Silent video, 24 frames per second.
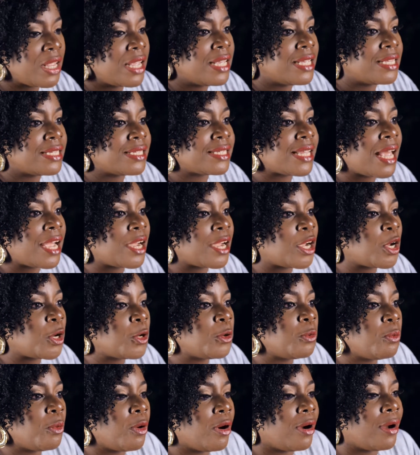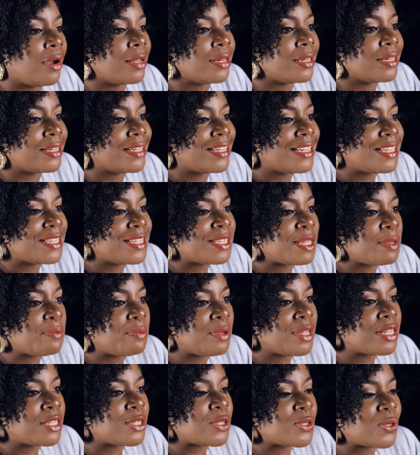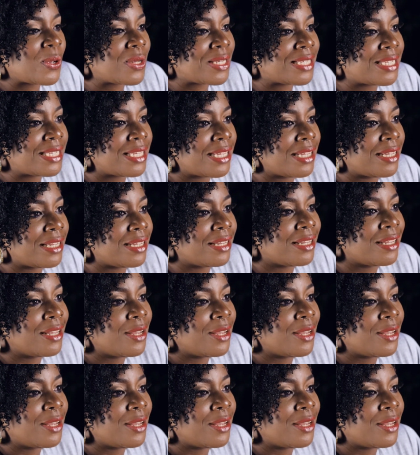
Second one is a bit saucy.